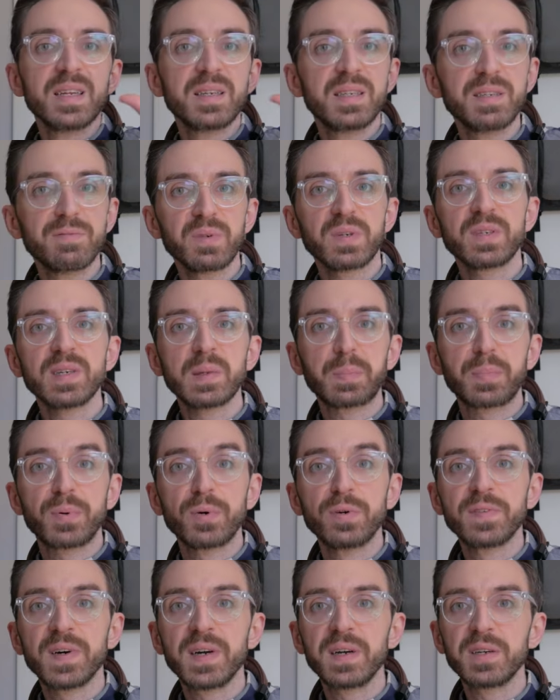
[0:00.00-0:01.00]
different cup
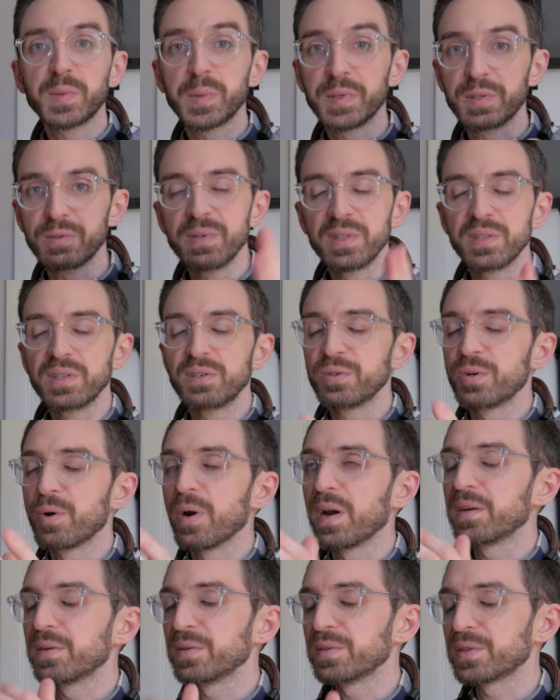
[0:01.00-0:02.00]
profiles between the two
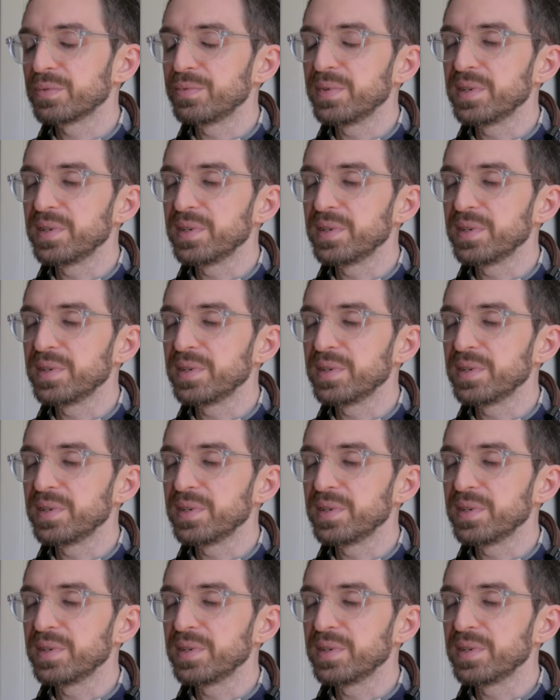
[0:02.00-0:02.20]
grinders,